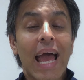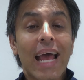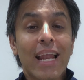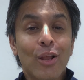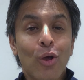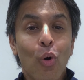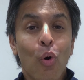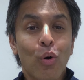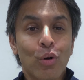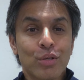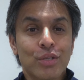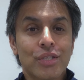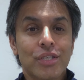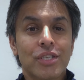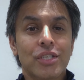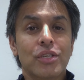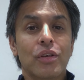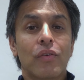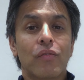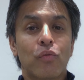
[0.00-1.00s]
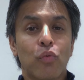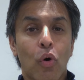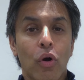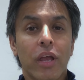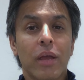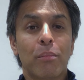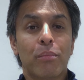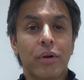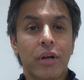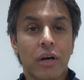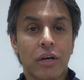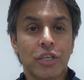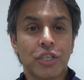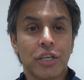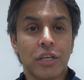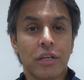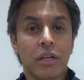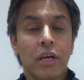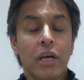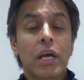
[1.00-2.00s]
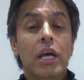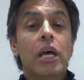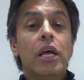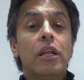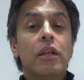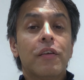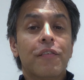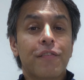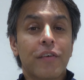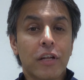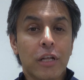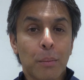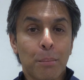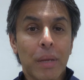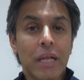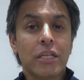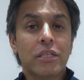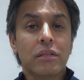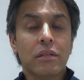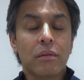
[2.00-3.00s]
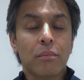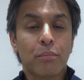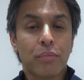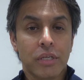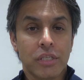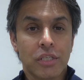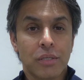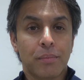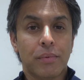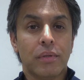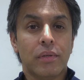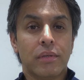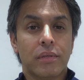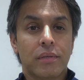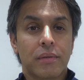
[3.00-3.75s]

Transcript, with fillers: and costs of rocket production fundamental principles.